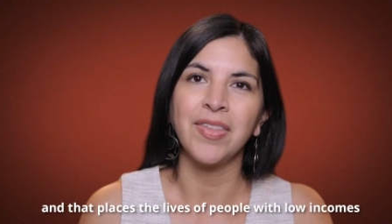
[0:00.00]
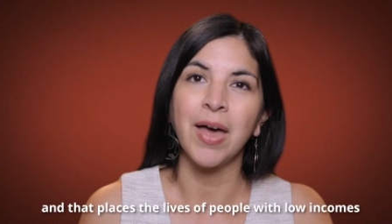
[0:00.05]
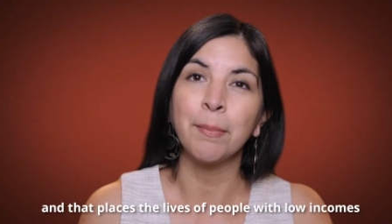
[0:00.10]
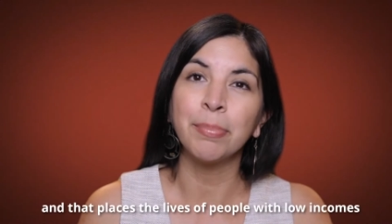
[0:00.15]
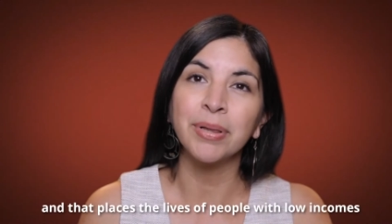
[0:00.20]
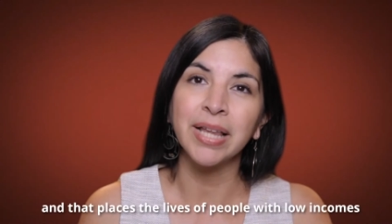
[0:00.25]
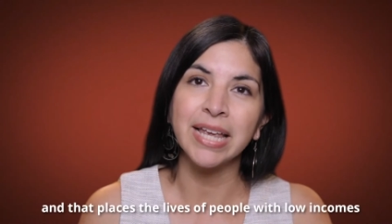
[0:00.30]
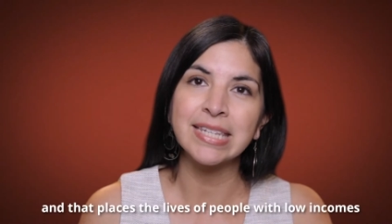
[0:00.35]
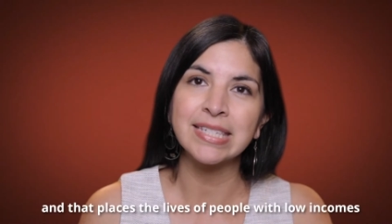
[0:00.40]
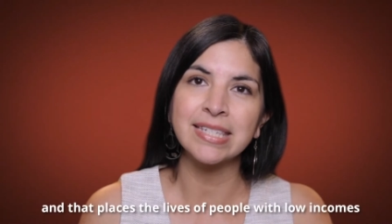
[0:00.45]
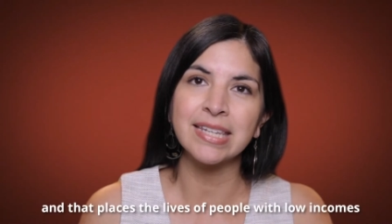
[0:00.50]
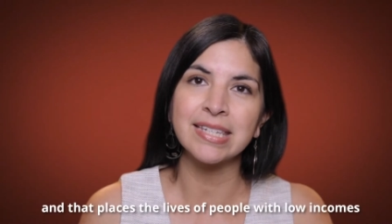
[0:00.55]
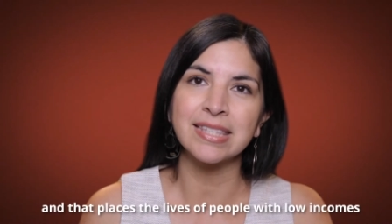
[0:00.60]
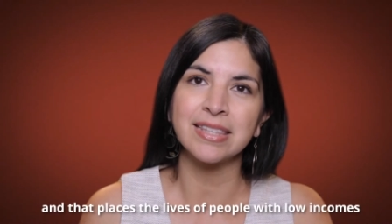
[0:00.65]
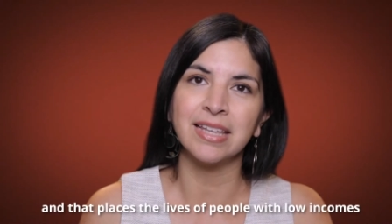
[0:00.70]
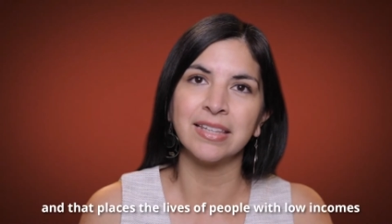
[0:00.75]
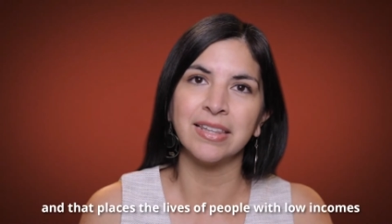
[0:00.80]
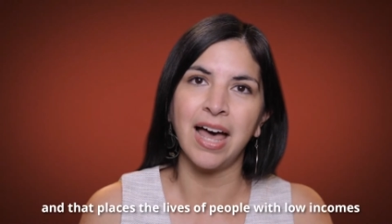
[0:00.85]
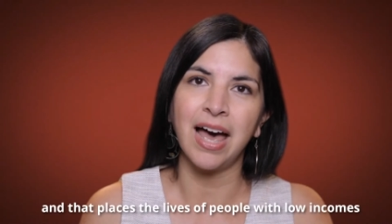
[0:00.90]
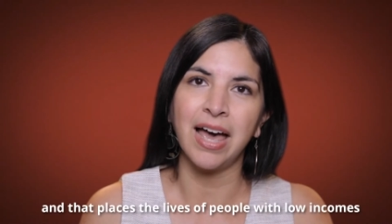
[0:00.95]
that places
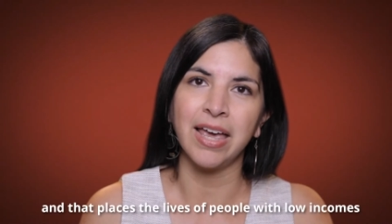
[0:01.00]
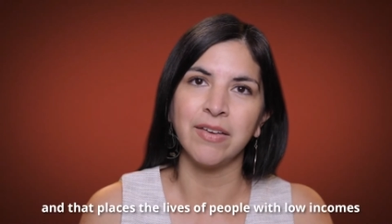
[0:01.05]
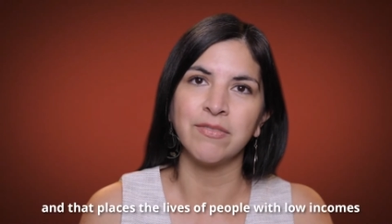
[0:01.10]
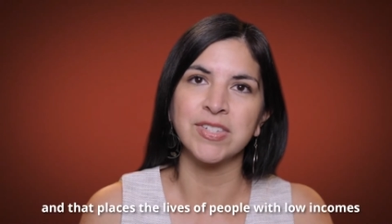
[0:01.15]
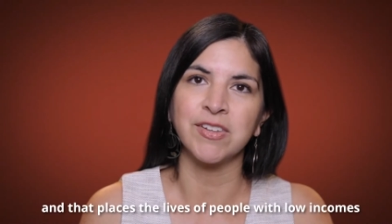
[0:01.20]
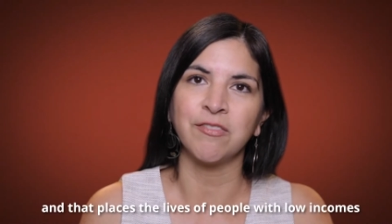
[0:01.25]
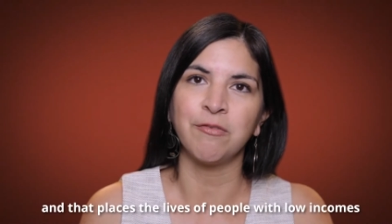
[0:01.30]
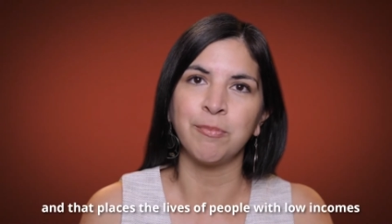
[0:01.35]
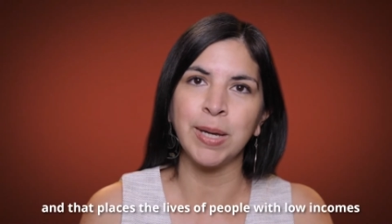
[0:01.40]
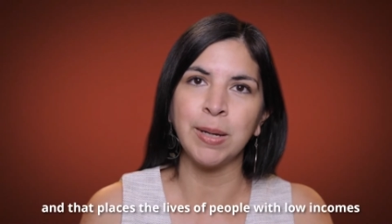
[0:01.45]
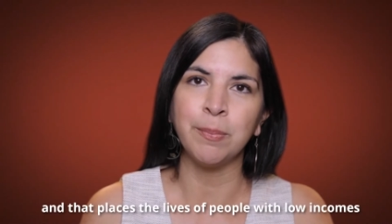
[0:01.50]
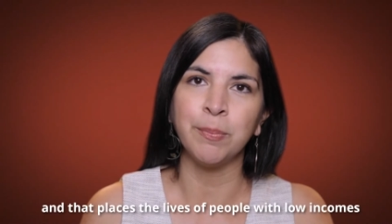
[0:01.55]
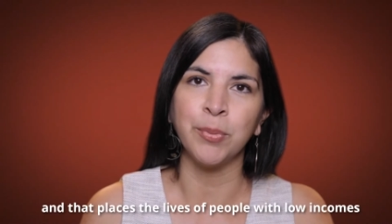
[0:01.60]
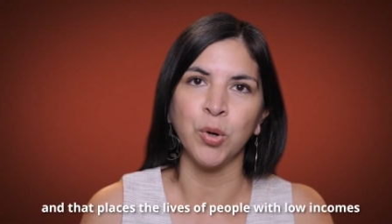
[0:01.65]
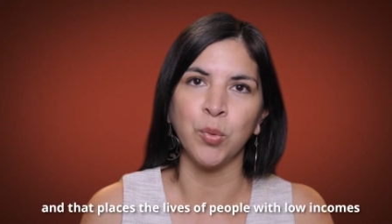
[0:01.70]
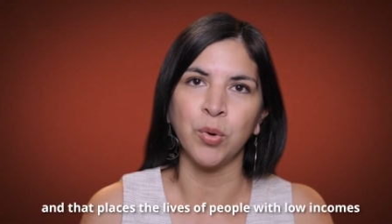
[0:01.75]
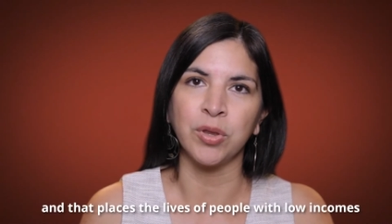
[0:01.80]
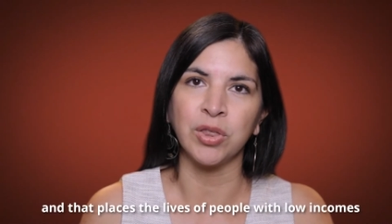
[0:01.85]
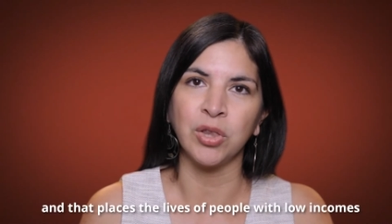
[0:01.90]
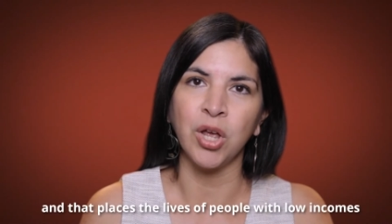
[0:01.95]
the lives of people
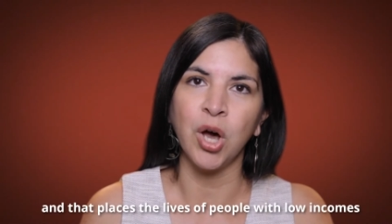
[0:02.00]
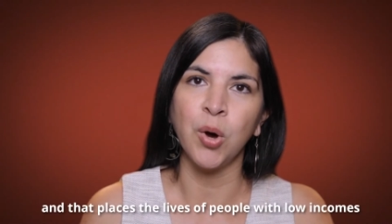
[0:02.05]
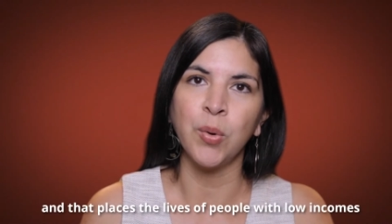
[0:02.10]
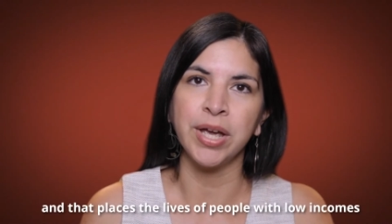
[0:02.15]
with low